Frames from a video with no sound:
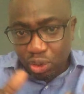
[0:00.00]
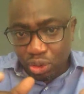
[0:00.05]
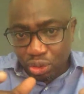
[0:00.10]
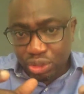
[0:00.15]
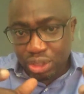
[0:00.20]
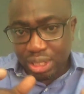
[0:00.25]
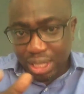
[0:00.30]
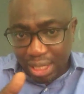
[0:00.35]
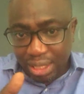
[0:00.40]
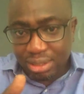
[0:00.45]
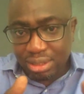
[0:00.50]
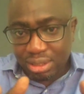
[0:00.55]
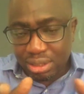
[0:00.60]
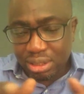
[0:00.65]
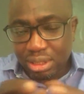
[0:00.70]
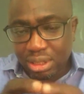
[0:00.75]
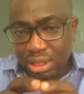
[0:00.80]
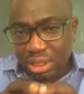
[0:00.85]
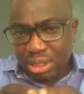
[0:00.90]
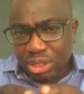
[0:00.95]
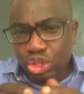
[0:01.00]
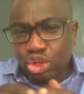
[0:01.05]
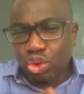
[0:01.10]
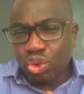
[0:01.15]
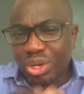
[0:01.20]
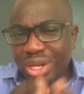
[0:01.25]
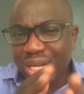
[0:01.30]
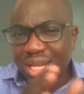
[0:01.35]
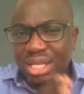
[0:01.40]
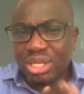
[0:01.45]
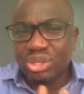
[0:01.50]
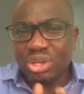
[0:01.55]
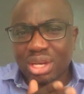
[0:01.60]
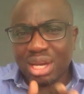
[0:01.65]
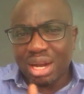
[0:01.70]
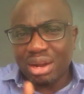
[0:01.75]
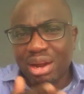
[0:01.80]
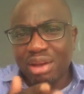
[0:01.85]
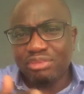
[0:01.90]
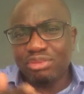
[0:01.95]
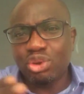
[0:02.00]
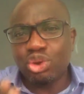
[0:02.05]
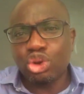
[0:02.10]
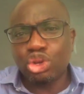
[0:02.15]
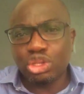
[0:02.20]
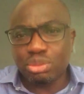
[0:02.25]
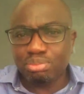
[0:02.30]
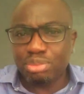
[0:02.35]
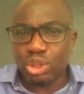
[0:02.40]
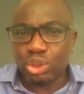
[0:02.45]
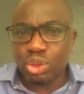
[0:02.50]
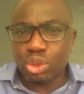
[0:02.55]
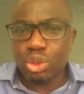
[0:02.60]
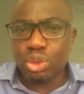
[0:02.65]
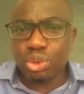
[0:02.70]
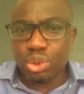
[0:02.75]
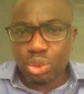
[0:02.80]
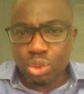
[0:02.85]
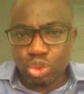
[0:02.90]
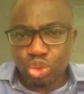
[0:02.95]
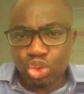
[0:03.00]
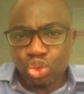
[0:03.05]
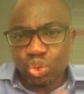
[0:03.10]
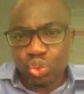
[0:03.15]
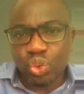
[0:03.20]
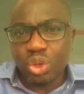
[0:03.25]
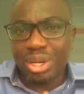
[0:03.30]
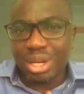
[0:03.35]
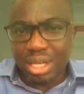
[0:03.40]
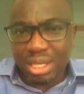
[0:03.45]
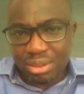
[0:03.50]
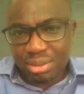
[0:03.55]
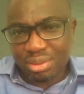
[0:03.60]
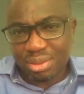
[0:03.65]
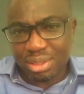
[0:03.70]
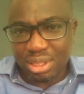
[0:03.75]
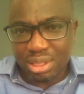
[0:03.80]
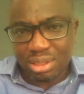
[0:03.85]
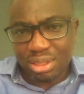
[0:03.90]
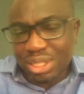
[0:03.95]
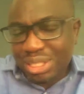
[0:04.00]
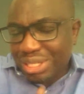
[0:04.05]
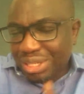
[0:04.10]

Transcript: focus next. Don't let your career focus be too lengthy.